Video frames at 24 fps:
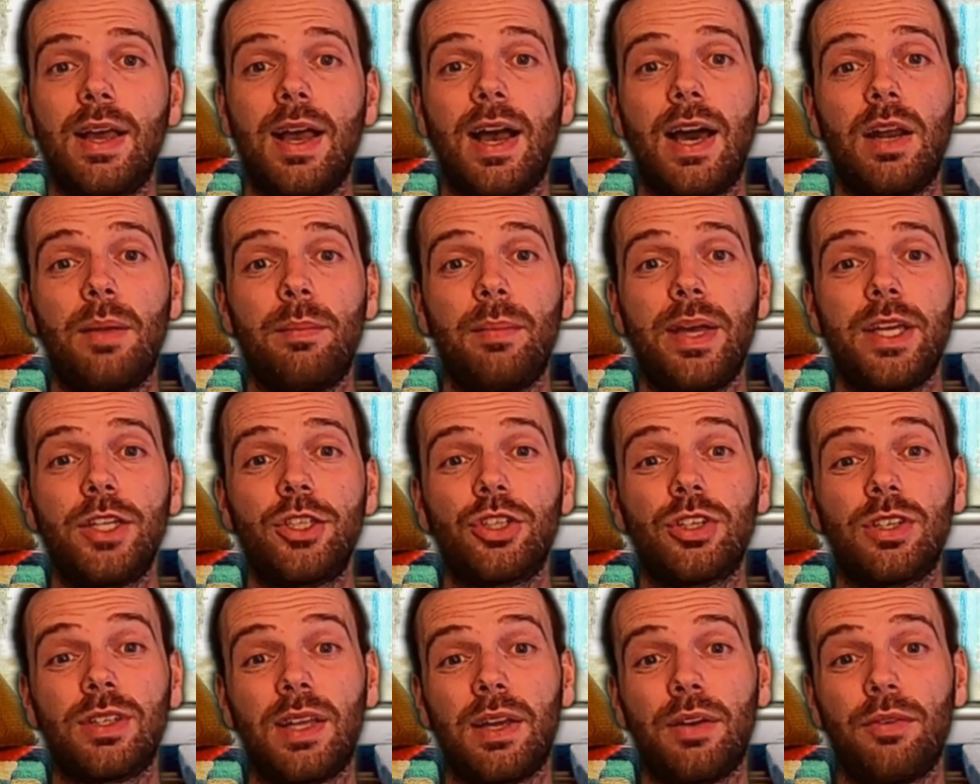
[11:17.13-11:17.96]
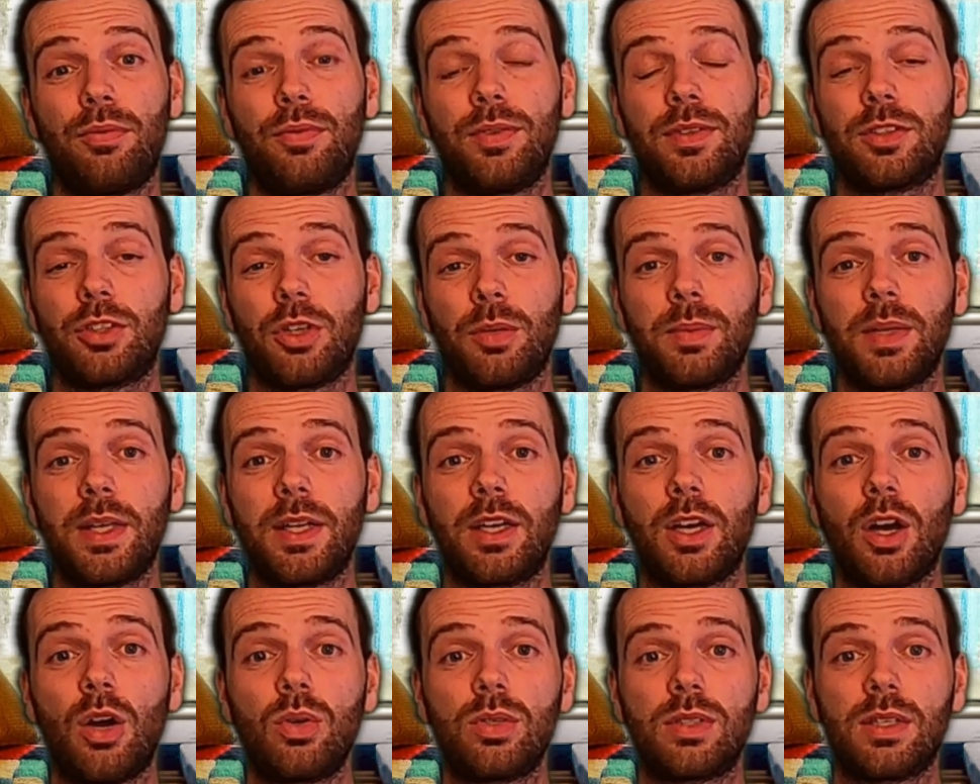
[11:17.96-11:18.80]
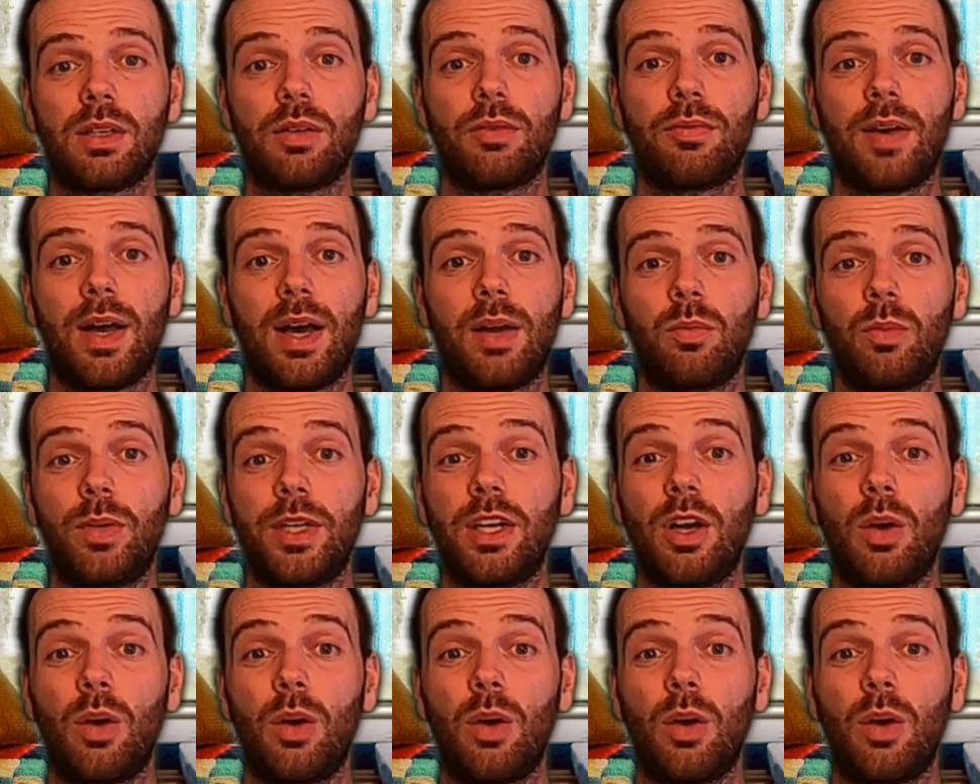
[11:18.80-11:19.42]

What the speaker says: and it makes sure that if something goes in the van we